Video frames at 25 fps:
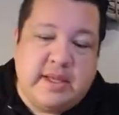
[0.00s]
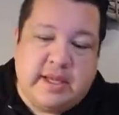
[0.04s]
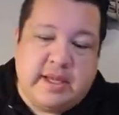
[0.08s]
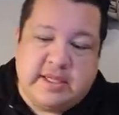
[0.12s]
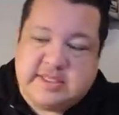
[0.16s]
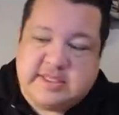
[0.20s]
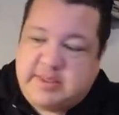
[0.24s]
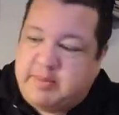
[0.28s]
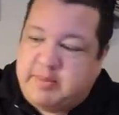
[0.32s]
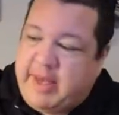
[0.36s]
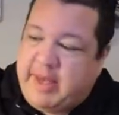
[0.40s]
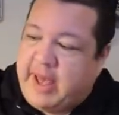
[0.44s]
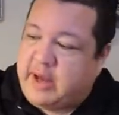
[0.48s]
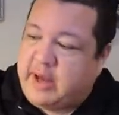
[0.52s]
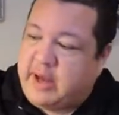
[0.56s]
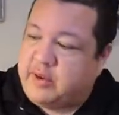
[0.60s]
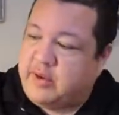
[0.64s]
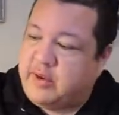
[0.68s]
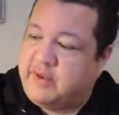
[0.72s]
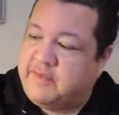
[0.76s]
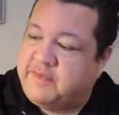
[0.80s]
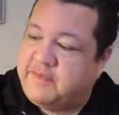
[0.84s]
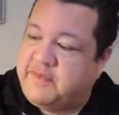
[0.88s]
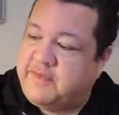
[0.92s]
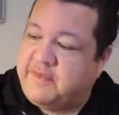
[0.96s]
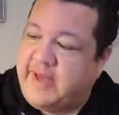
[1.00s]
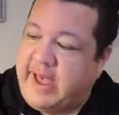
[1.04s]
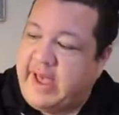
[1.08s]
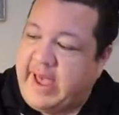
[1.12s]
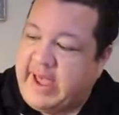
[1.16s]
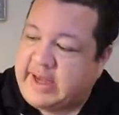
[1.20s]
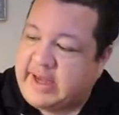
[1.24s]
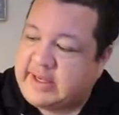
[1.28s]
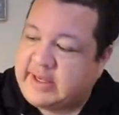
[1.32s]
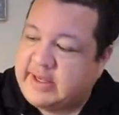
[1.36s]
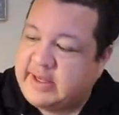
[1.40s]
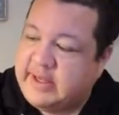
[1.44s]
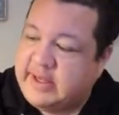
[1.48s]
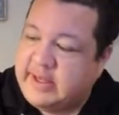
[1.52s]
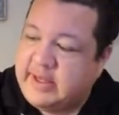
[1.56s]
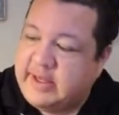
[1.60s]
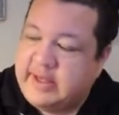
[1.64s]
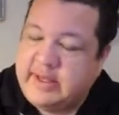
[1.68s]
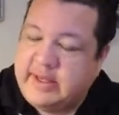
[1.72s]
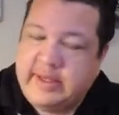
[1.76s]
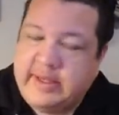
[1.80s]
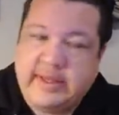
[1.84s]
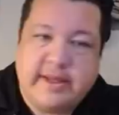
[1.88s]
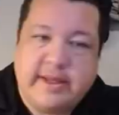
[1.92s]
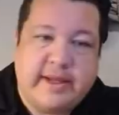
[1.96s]
as a matter of fact,
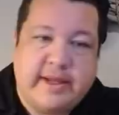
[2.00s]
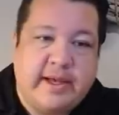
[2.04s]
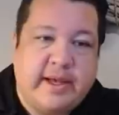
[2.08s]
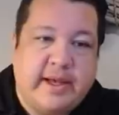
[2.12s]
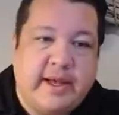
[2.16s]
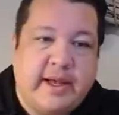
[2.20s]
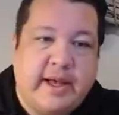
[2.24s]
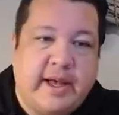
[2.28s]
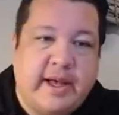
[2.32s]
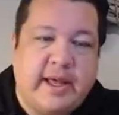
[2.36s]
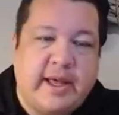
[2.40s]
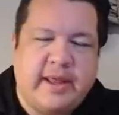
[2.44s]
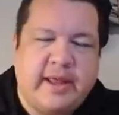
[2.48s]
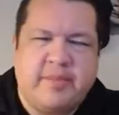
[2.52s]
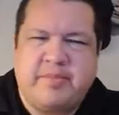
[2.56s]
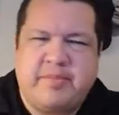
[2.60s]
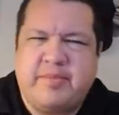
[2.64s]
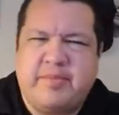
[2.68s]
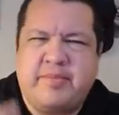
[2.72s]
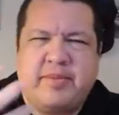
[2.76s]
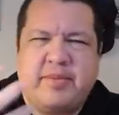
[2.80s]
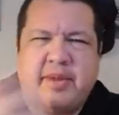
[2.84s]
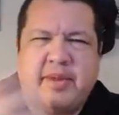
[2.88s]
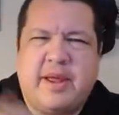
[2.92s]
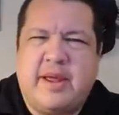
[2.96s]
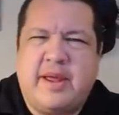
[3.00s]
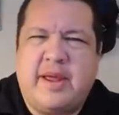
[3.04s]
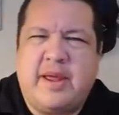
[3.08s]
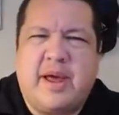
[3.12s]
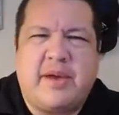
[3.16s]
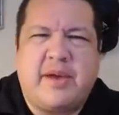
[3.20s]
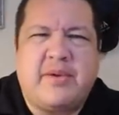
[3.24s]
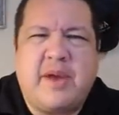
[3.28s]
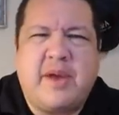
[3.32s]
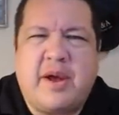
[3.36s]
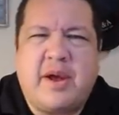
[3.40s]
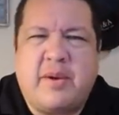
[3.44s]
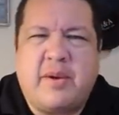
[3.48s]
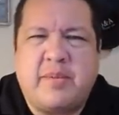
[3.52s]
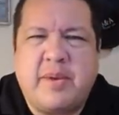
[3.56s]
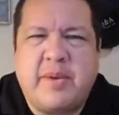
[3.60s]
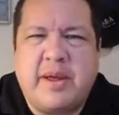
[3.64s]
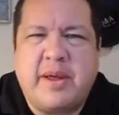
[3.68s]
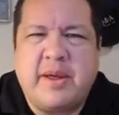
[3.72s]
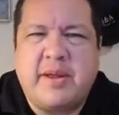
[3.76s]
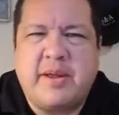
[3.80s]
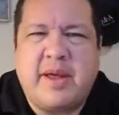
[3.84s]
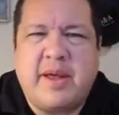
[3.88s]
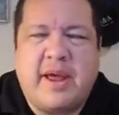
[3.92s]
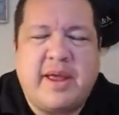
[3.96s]
uh, I I don't know.
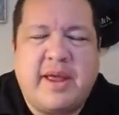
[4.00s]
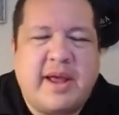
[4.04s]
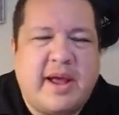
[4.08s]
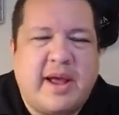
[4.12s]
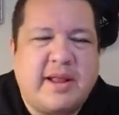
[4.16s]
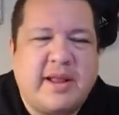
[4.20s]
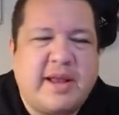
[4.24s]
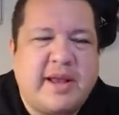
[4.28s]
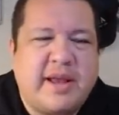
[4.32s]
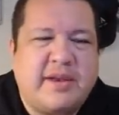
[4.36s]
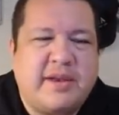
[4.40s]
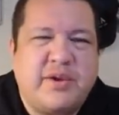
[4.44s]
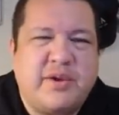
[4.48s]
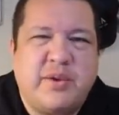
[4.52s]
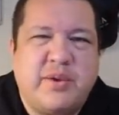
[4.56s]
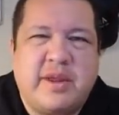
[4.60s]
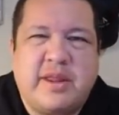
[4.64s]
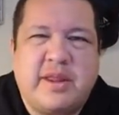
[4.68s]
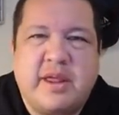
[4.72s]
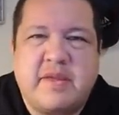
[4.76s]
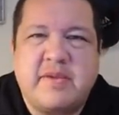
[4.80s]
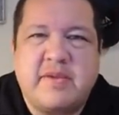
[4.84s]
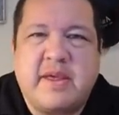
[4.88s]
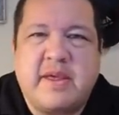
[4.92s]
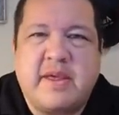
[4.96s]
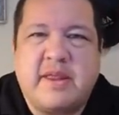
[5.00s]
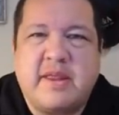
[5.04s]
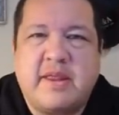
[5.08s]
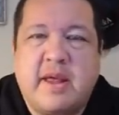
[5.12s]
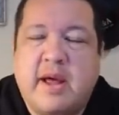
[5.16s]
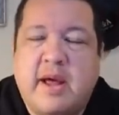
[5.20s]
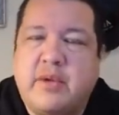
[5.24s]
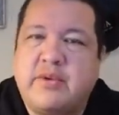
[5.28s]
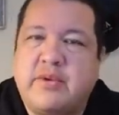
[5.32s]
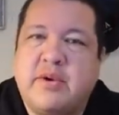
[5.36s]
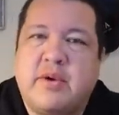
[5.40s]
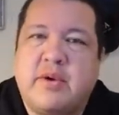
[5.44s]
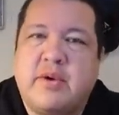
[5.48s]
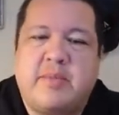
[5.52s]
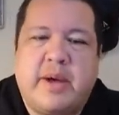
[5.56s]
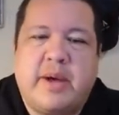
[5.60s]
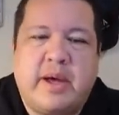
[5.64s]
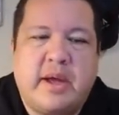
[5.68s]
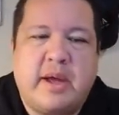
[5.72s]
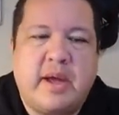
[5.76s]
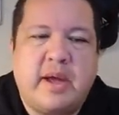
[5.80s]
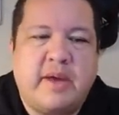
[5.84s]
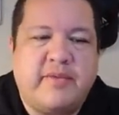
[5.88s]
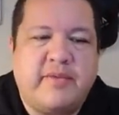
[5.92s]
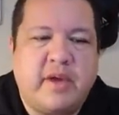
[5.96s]
I, I like doing these. I, will do them
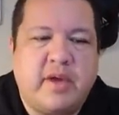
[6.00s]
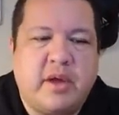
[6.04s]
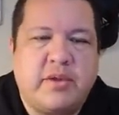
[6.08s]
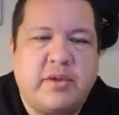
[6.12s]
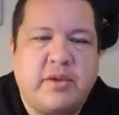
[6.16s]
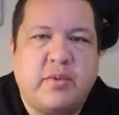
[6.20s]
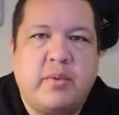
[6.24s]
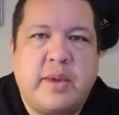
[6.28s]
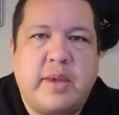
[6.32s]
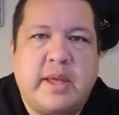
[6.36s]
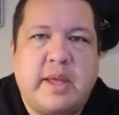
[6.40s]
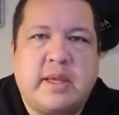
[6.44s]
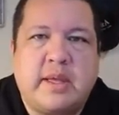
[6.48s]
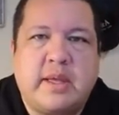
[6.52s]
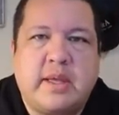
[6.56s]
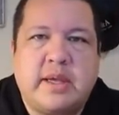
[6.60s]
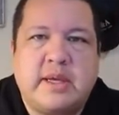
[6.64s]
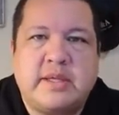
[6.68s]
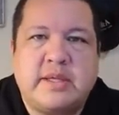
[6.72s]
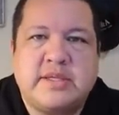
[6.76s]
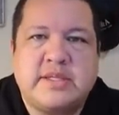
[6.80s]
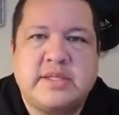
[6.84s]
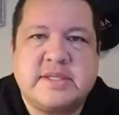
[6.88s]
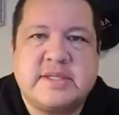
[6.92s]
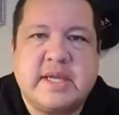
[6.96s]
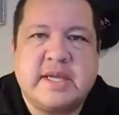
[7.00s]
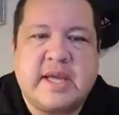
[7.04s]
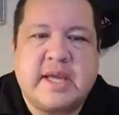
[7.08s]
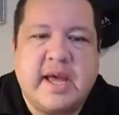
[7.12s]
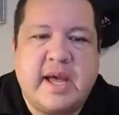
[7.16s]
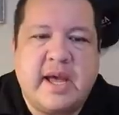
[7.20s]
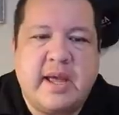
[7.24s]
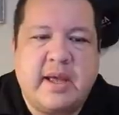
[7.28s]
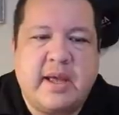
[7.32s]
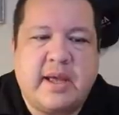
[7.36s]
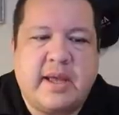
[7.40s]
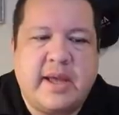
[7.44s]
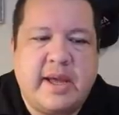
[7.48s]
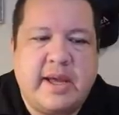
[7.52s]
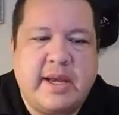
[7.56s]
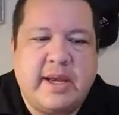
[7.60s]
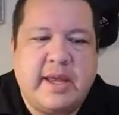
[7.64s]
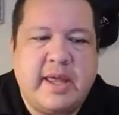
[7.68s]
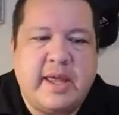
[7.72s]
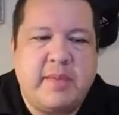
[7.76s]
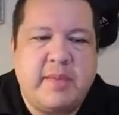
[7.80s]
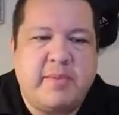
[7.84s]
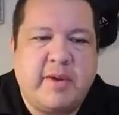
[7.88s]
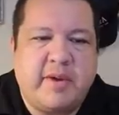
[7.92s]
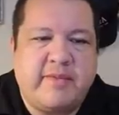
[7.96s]
uh, every other week uh, just to kind of, kind of
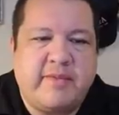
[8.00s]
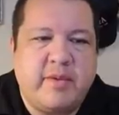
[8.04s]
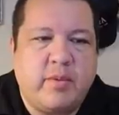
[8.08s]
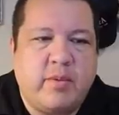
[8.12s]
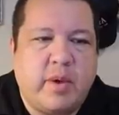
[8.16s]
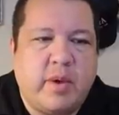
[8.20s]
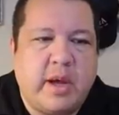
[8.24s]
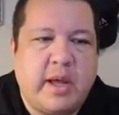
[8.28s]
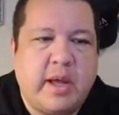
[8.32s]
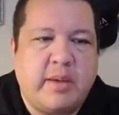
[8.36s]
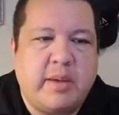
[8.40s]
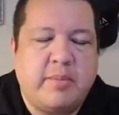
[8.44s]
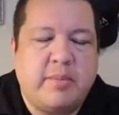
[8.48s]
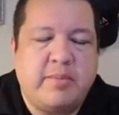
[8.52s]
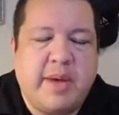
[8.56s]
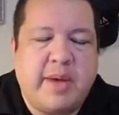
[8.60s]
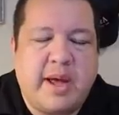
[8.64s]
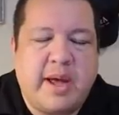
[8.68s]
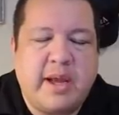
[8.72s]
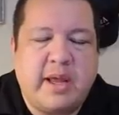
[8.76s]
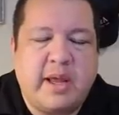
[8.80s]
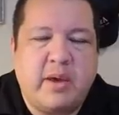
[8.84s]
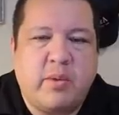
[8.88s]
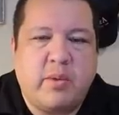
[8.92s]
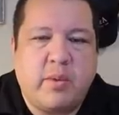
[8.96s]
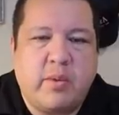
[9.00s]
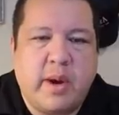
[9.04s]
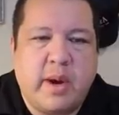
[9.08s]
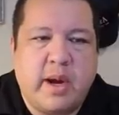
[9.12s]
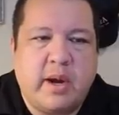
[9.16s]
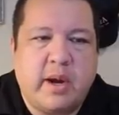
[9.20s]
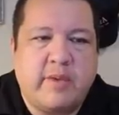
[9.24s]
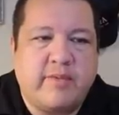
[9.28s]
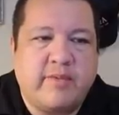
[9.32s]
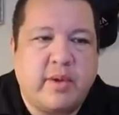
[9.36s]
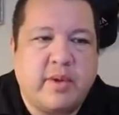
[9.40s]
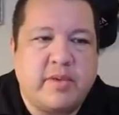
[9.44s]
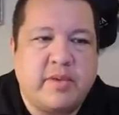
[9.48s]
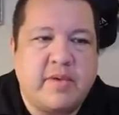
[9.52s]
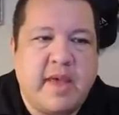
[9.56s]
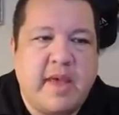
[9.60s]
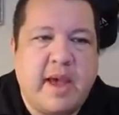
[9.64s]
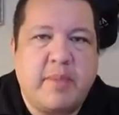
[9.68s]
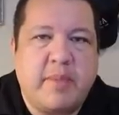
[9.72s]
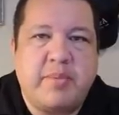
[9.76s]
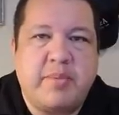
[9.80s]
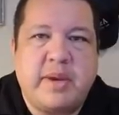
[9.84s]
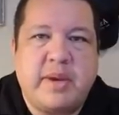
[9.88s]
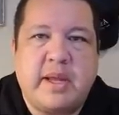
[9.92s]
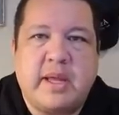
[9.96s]
keep everybody aware of what's
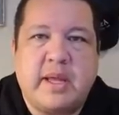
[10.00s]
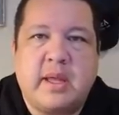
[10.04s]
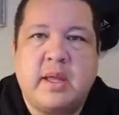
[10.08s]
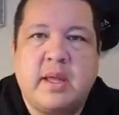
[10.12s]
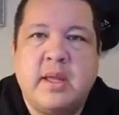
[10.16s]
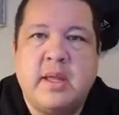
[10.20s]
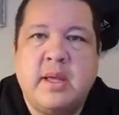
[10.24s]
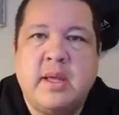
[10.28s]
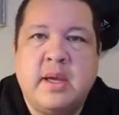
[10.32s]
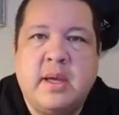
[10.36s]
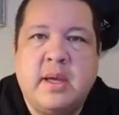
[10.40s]
happening